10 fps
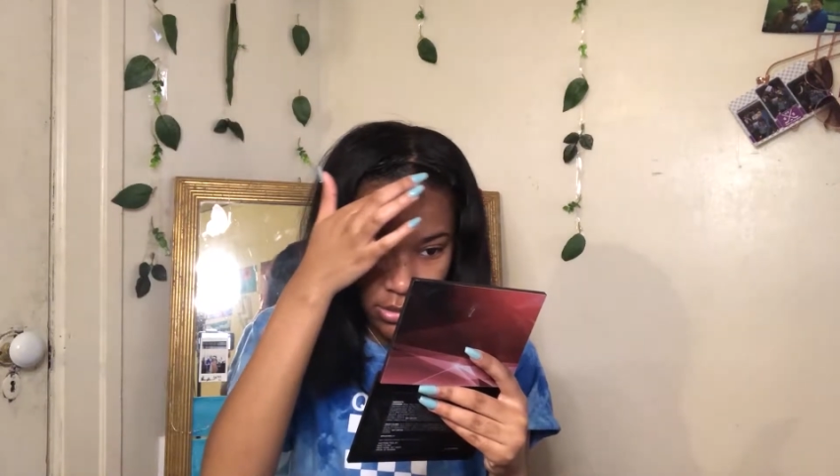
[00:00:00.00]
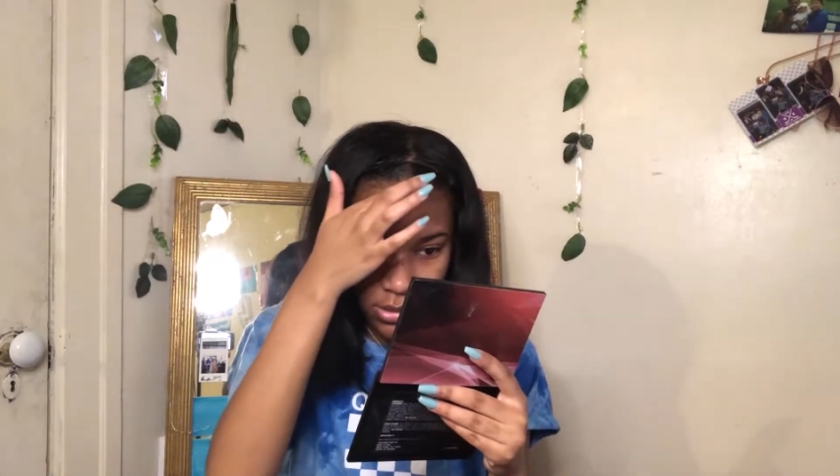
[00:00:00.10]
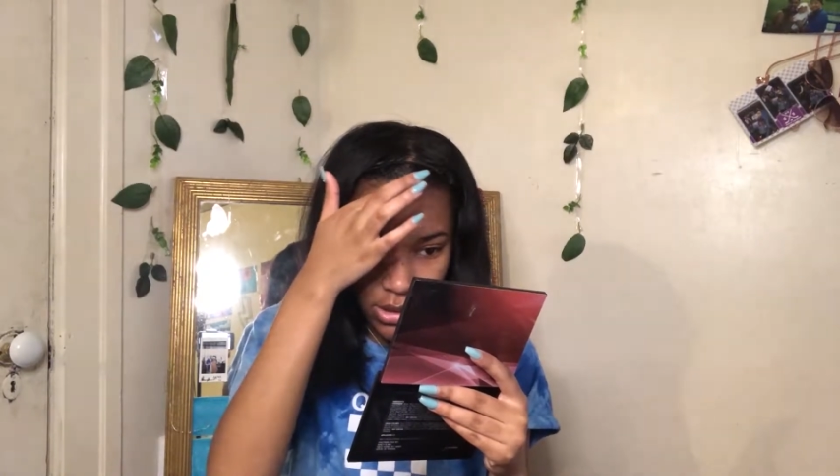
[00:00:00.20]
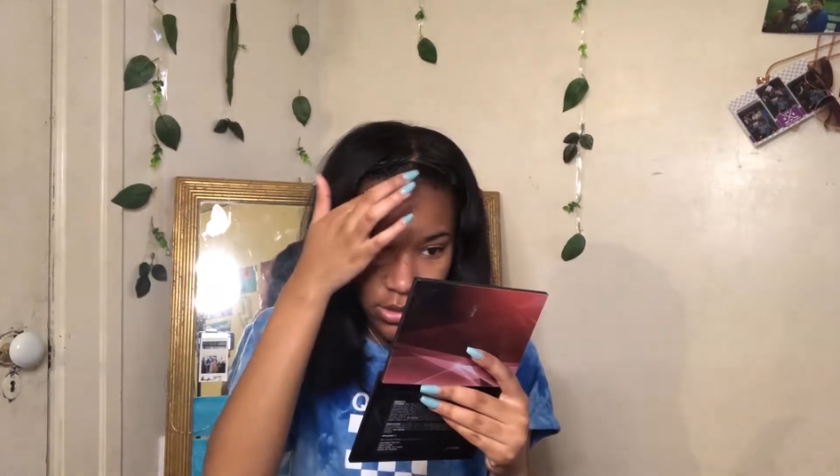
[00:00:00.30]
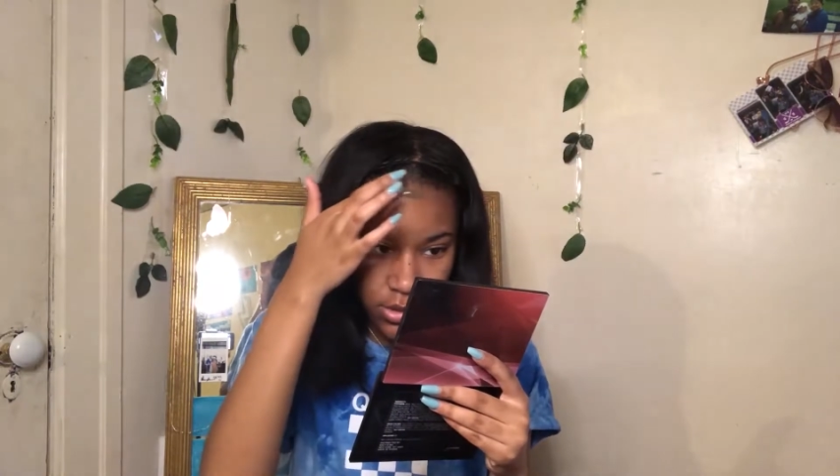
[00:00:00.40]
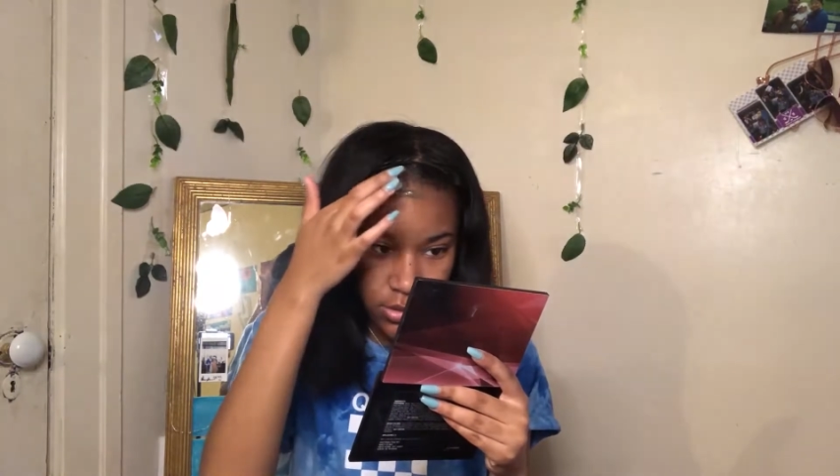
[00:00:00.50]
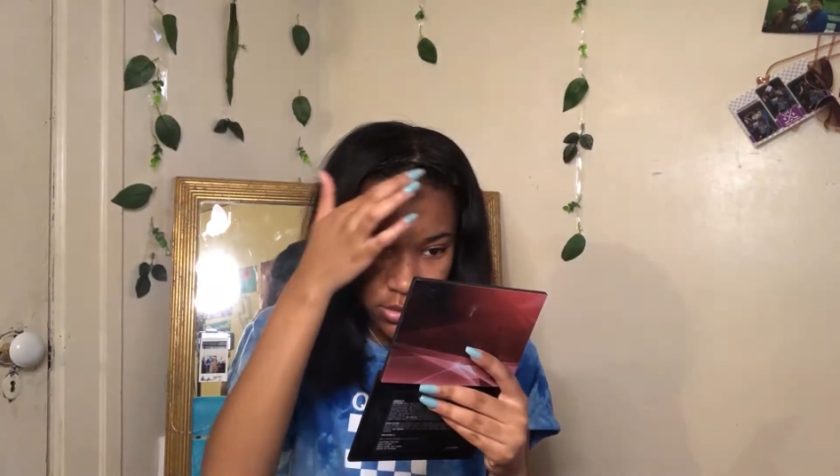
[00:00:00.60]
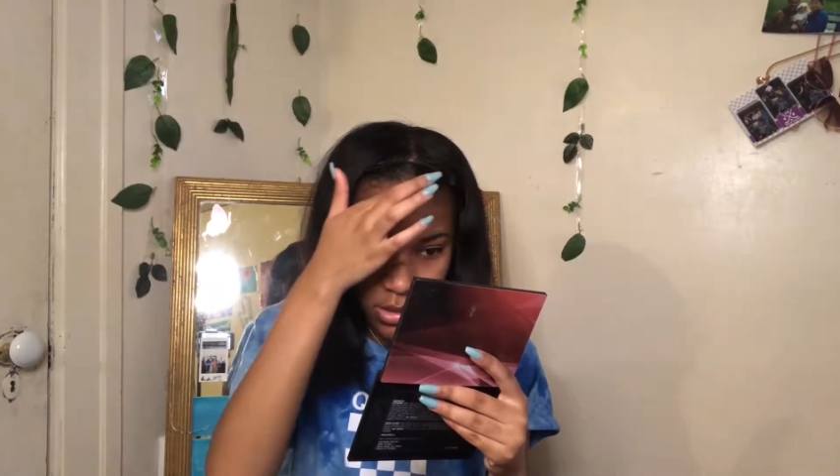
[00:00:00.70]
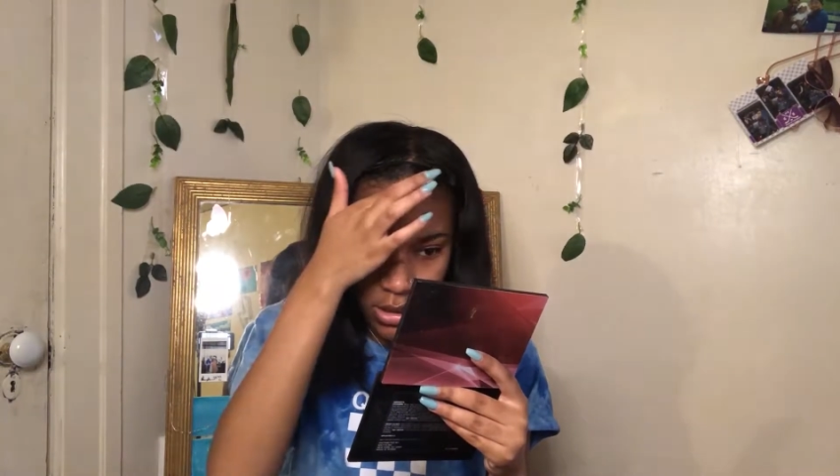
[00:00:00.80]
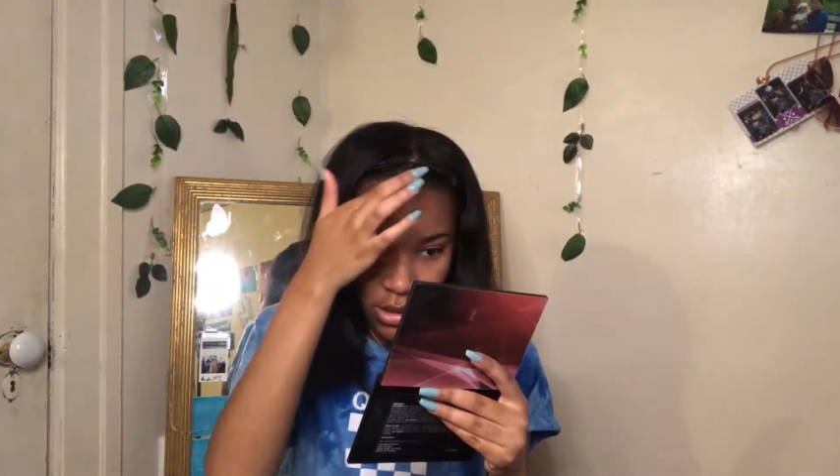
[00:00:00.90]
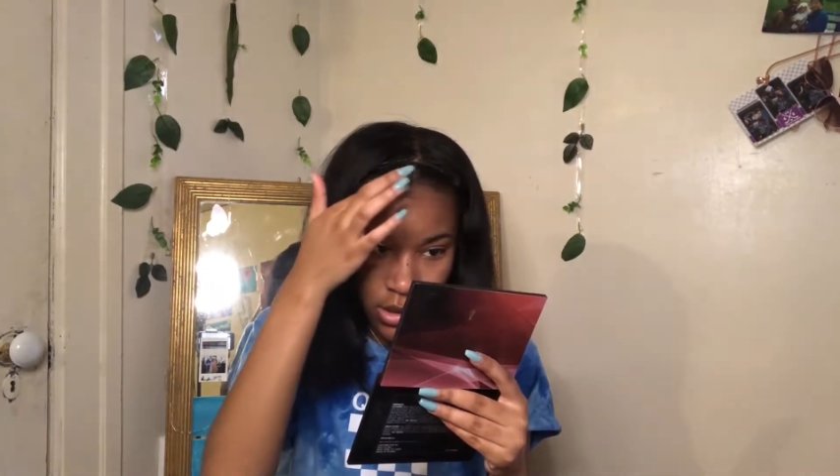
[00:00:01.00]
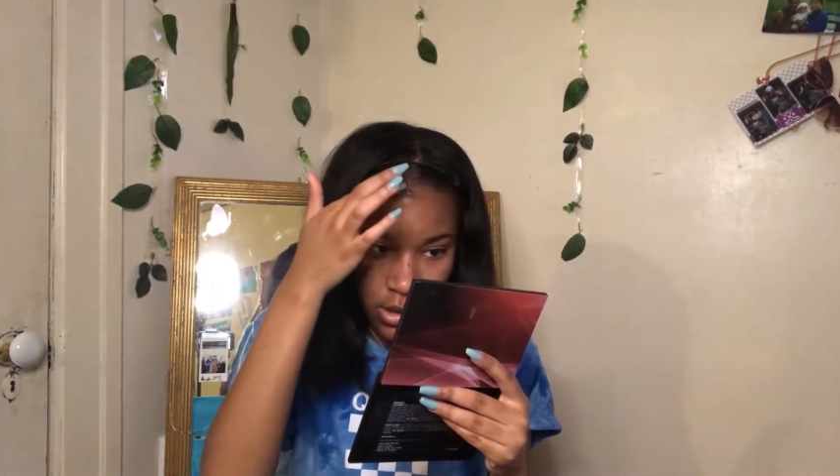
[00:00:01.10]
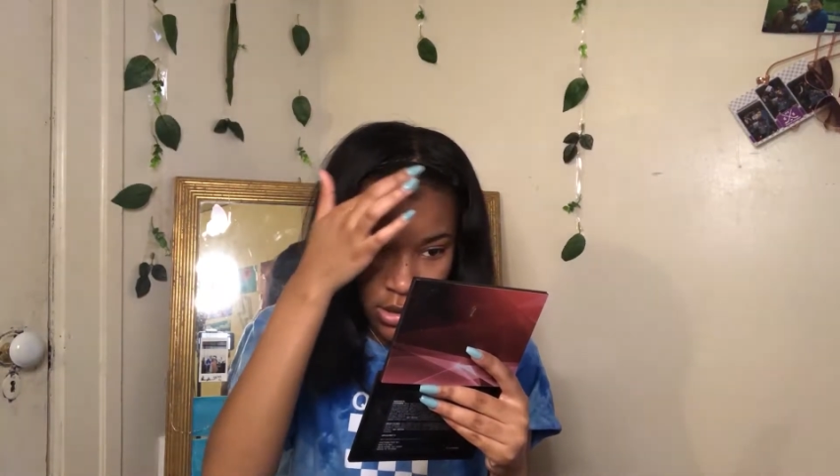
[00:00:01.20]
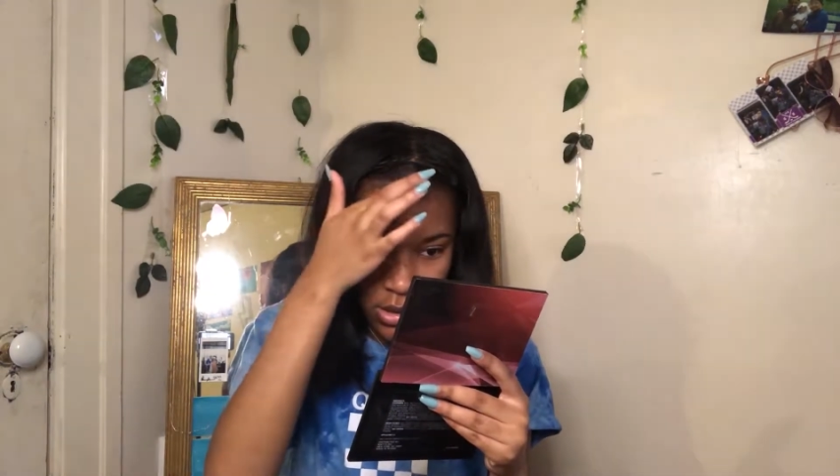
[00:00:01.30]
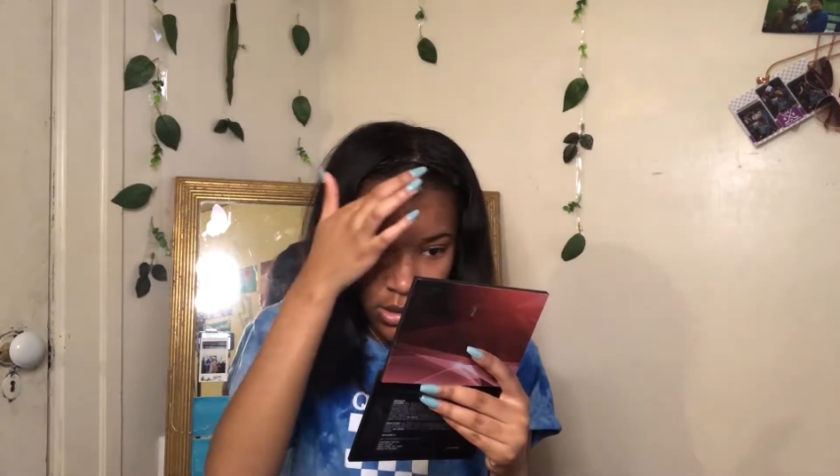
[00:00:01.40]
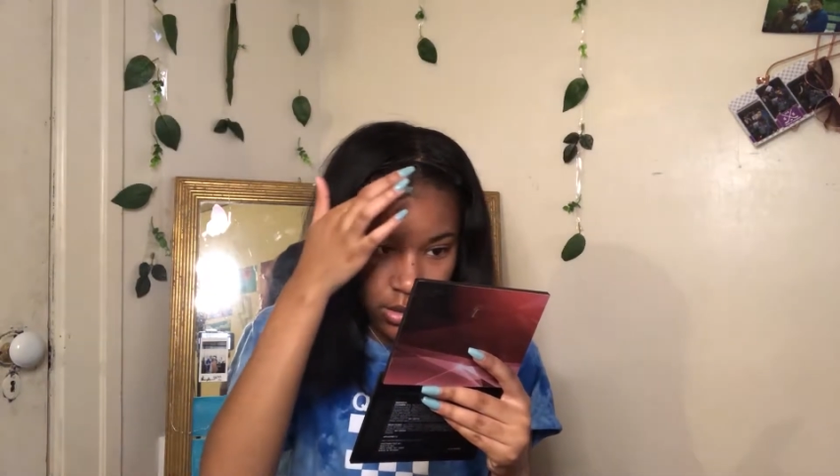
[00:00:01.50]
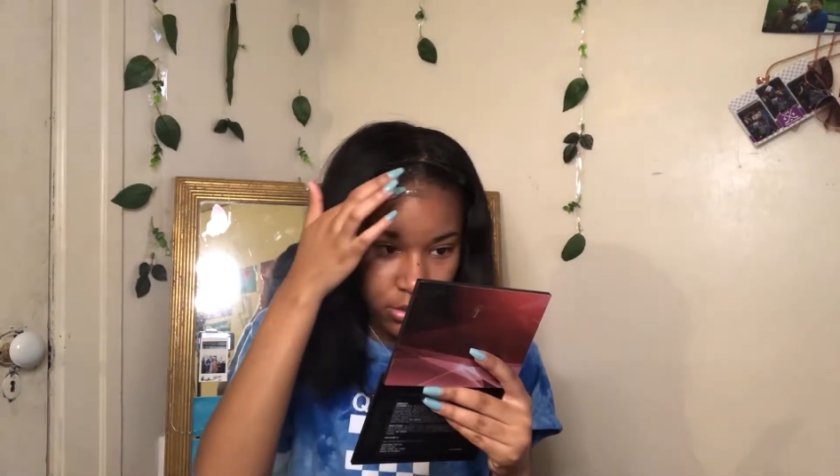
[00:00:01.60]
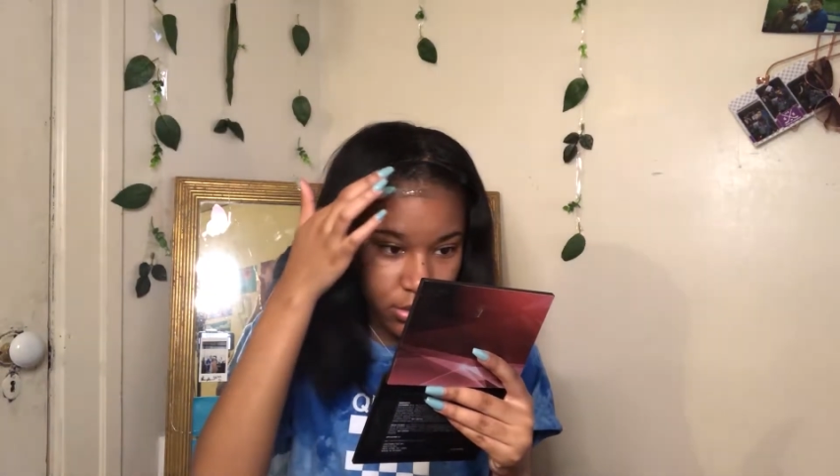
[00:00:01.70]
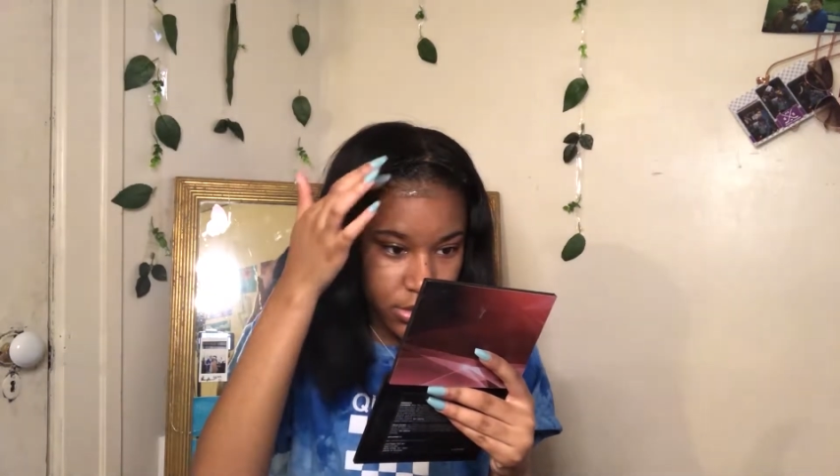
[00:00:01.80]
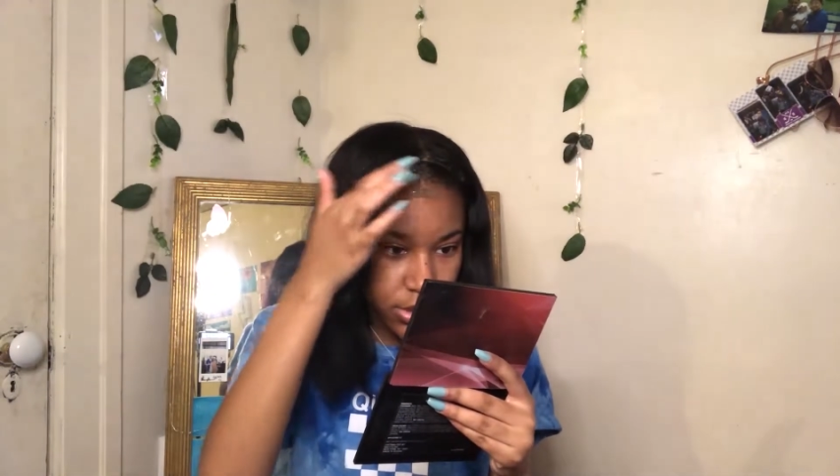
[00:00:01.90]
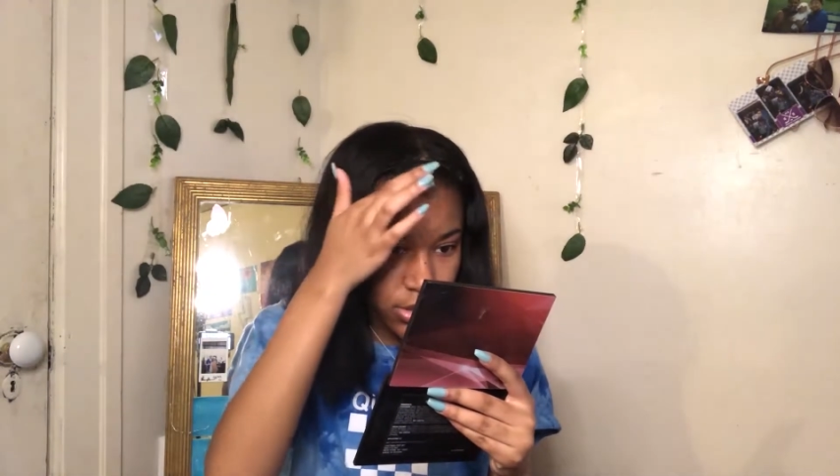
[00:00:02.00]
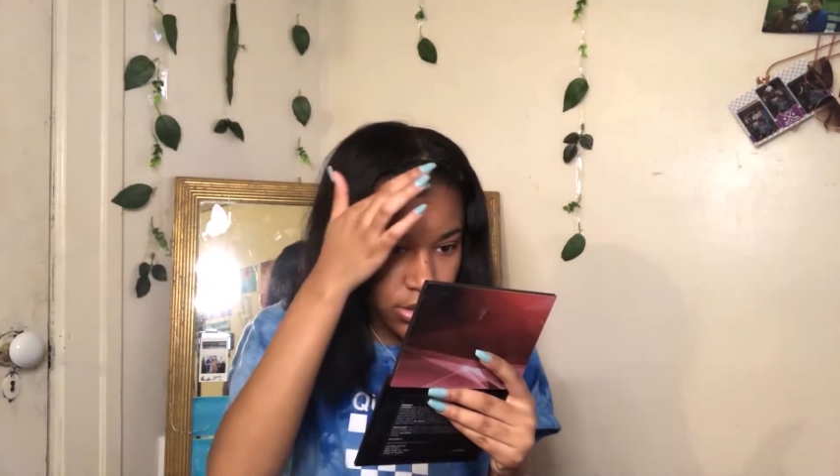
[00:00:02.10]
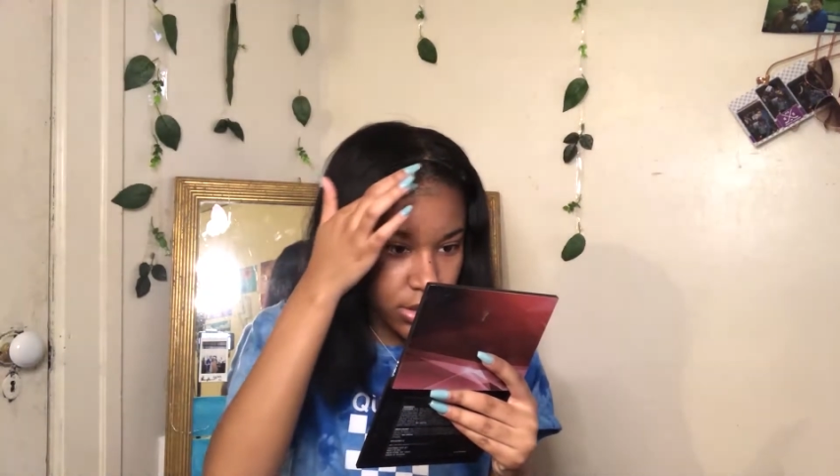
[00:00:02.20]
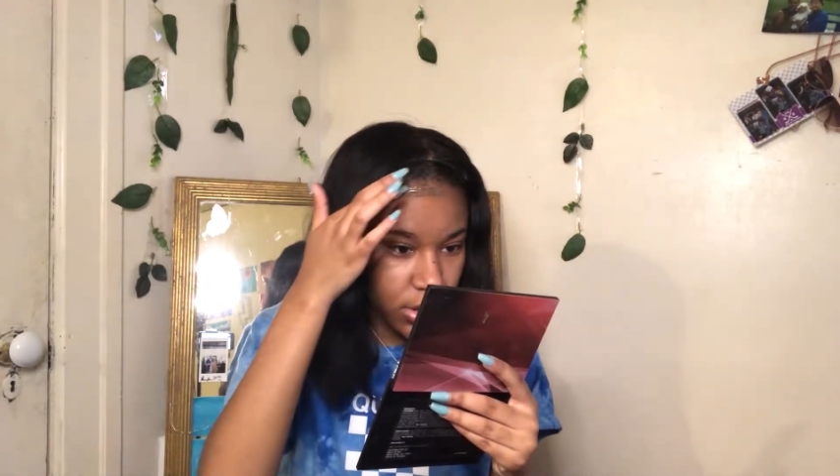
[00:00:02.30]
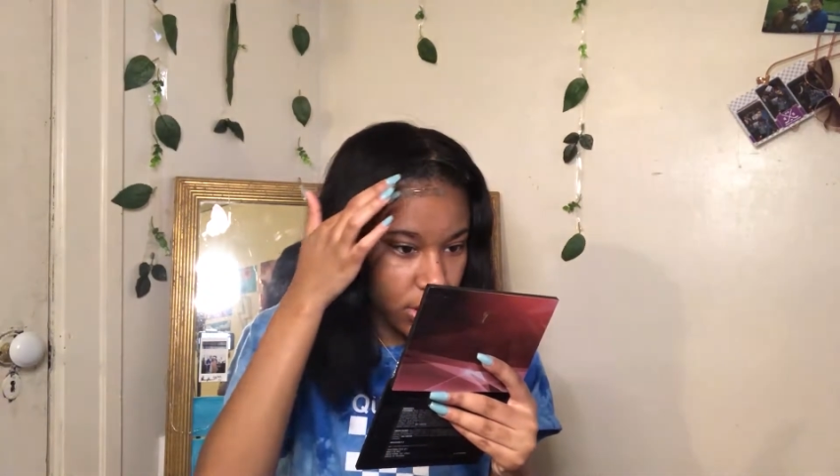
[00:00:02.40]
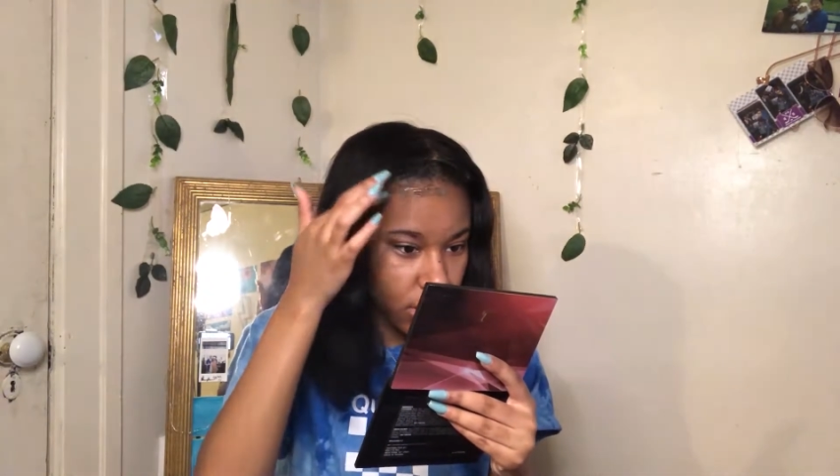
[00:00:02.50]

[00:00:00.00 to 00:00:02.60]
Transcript: don't need to. We're just gonna